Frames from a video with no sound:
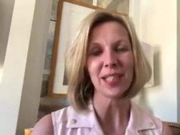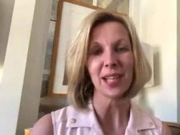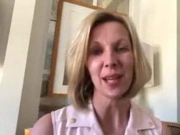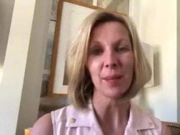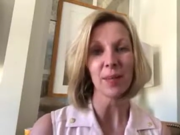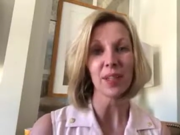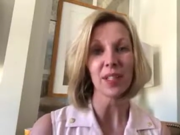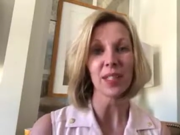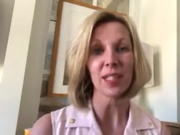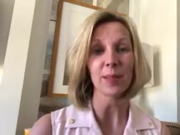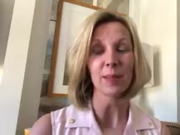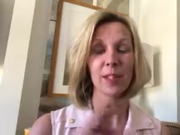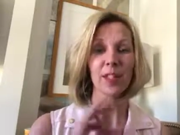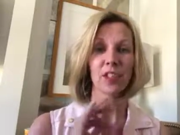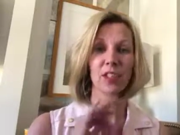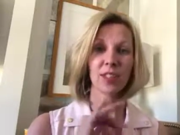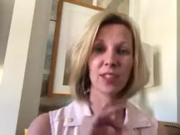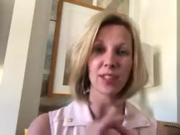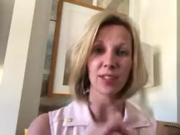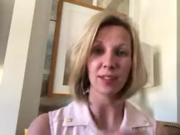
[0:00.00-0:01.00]
and I'm going to
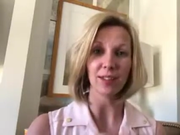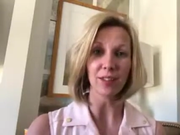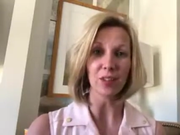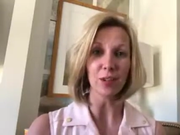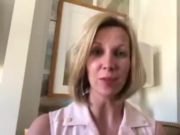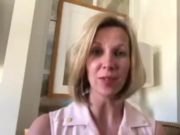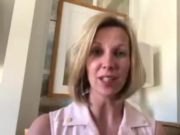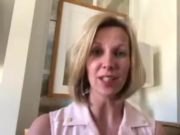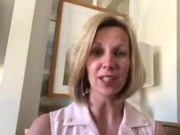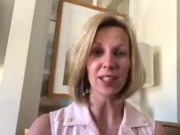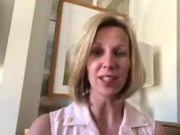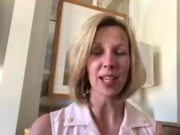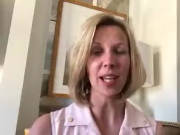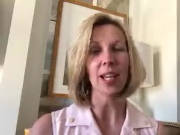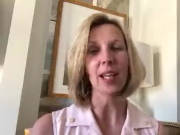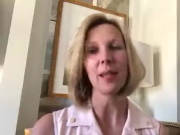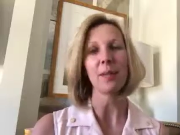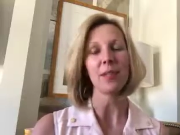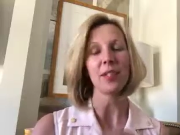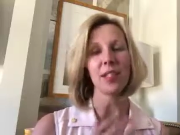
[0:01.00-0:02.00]
spend just a little bit of
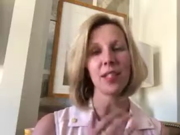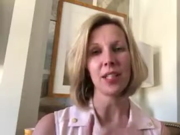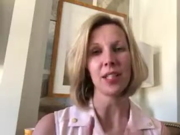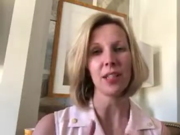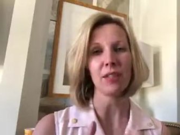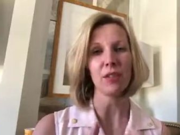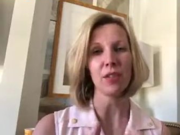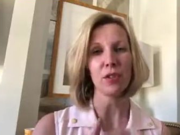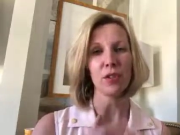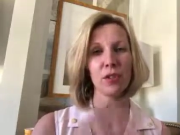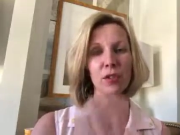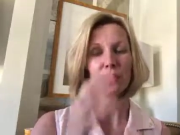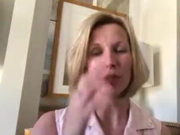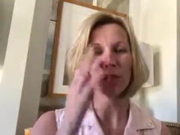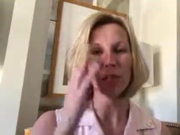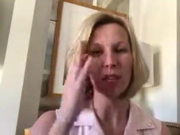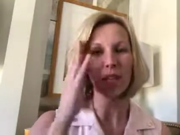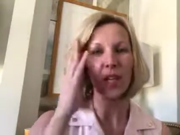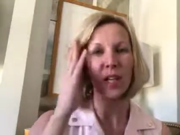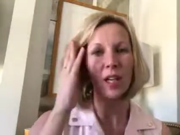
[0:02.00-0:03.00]
time to give you
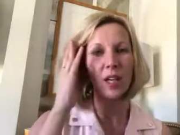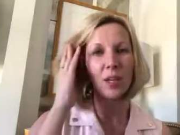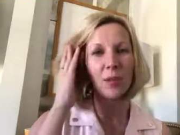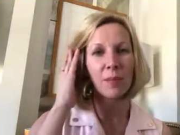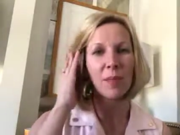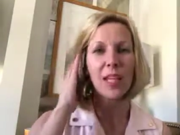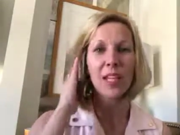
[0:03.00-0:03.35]
some